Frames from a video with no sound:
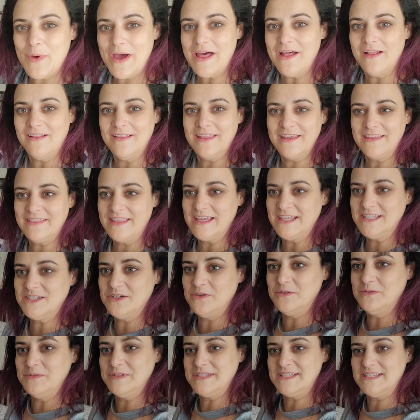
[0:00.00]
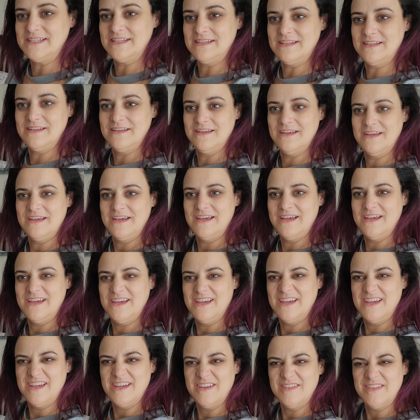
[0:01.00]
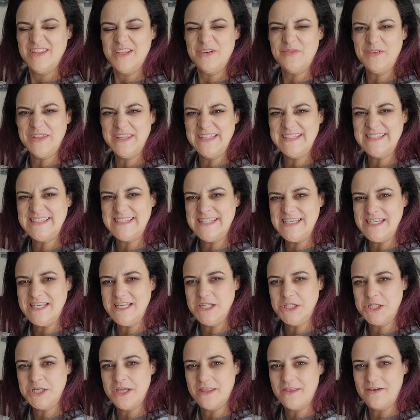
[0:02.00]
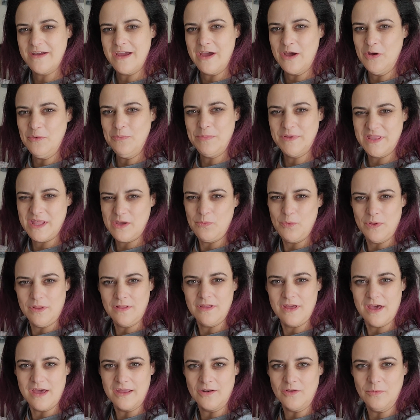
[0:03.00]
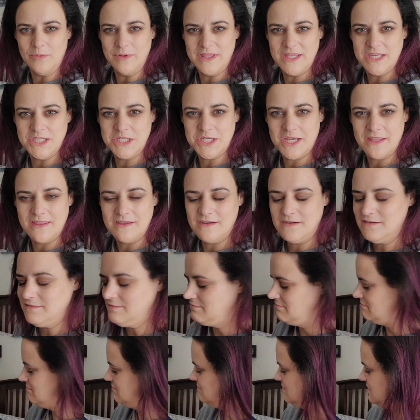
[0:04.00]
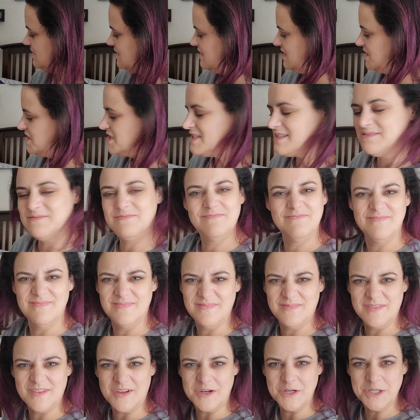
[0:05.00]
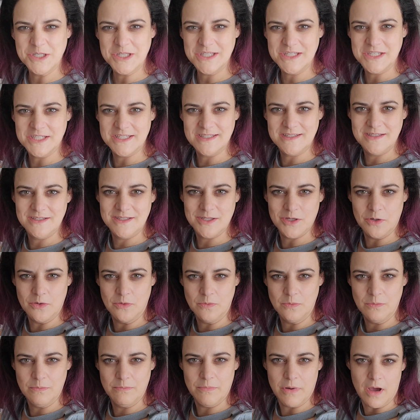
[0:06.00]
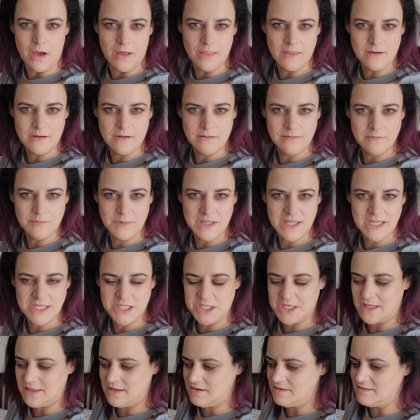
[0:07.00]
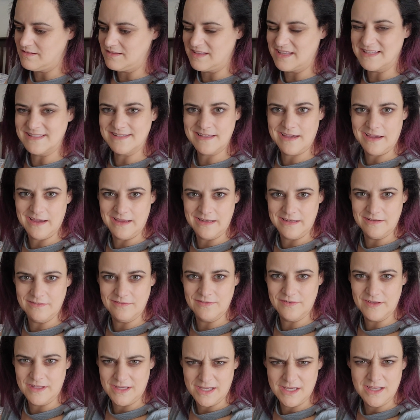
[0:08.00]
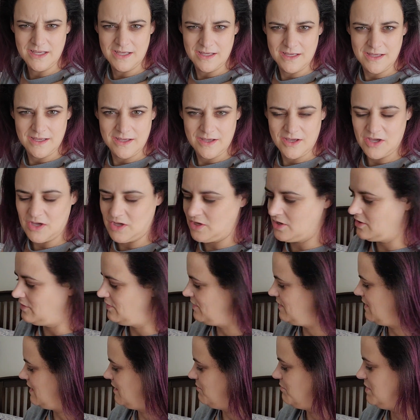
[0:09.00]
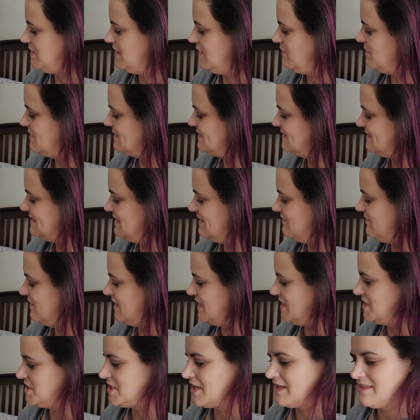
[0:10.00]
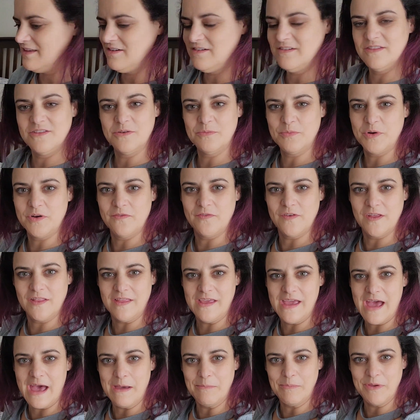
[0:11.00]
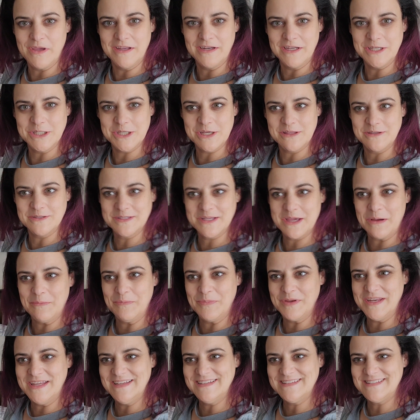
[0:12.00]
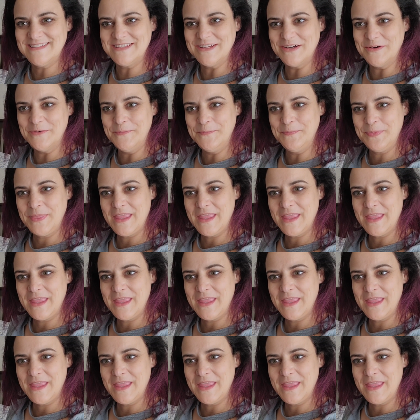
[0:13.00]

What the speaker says: well. Like they don't really seek each other out, but they will cuddle with each other, and they just largely just don't bother with each other, and that's kind of a good thing. But they will sniff at each other, and they're perfectly happy in each other's company. So